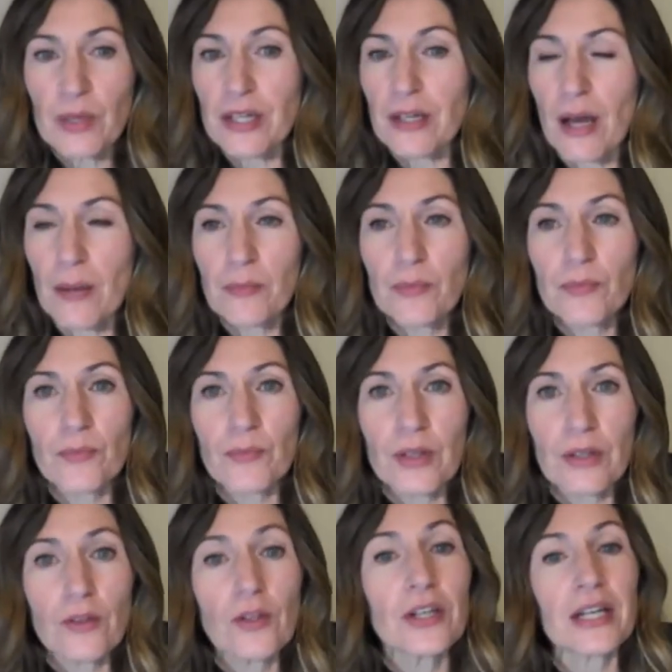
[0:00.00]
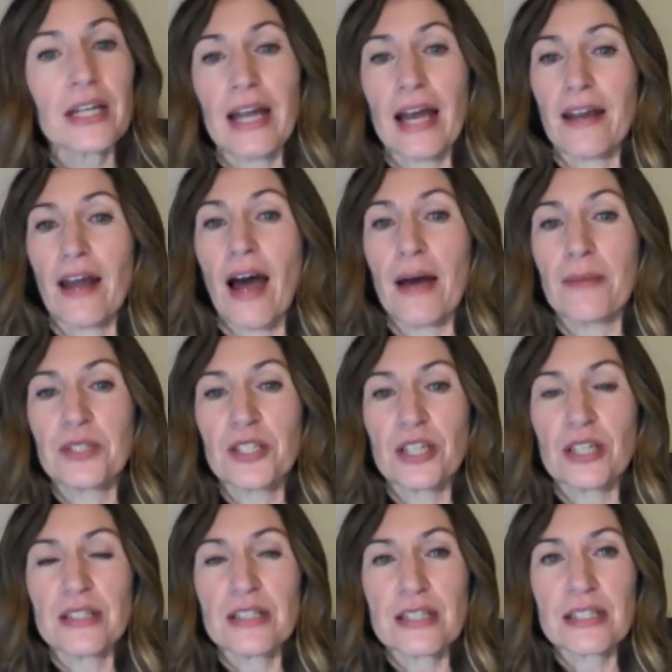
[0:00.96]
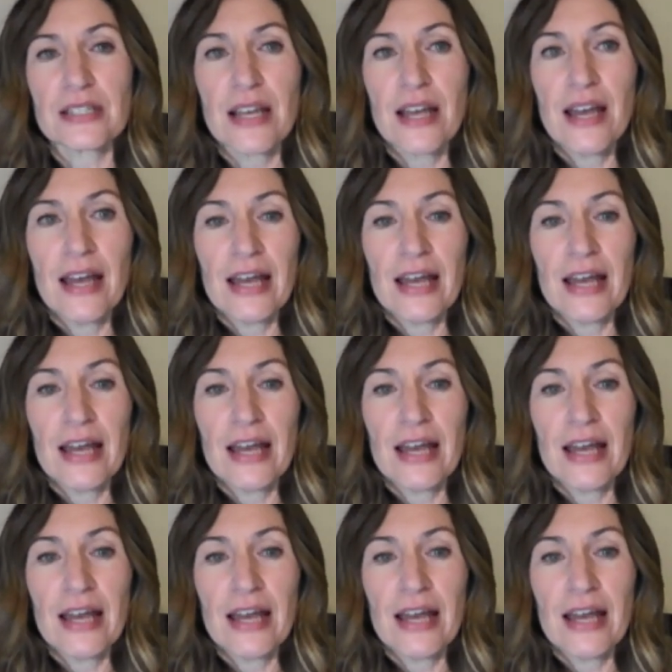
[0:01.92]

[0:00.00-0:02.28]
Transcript: I'm looking at options,